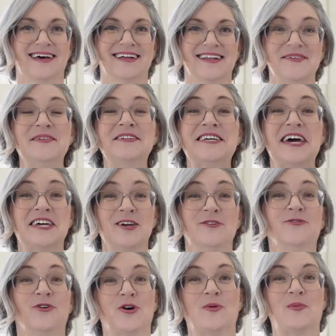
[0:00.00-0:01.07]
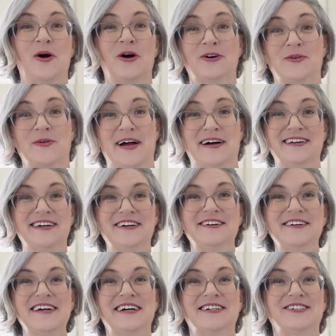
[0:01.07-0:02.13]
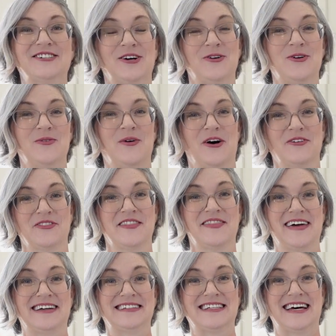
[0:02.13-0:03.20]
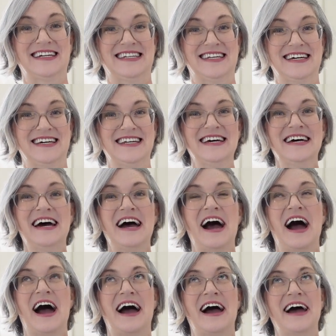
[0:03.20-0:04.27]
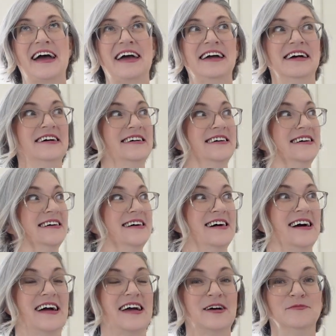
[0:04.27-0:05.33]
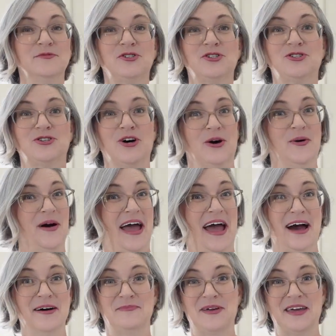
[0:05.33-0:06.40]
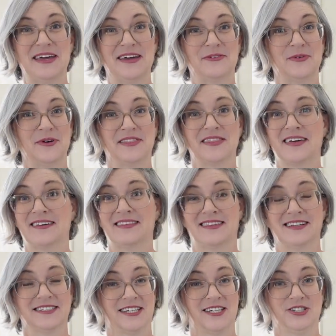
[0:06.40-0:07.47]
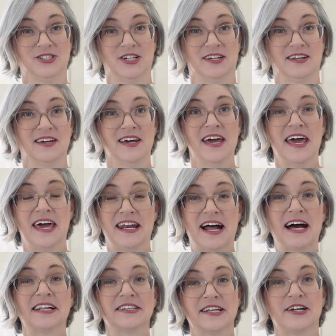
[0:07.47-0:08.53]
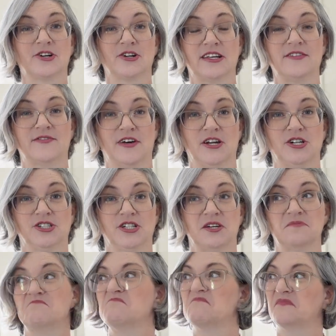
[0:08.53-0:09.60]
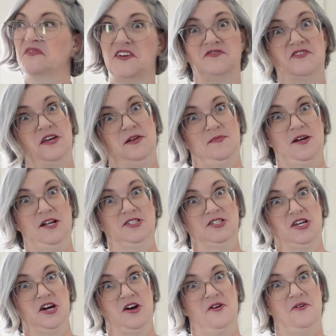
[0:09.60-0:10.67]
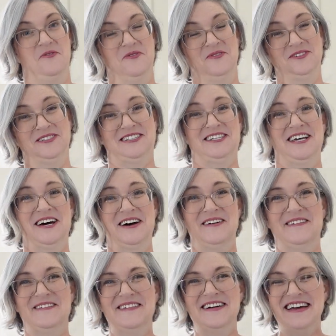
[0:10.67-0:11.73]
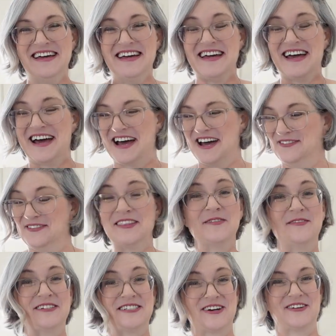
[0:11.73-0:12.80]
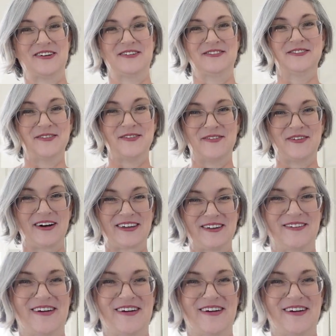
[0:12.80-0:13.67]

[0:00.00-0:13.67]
Let me take you for a walk around here and show you all the things I did. I am so happy with this kitchen, and I literally finished it 15 minutes ago. So let me show you. Let me walk you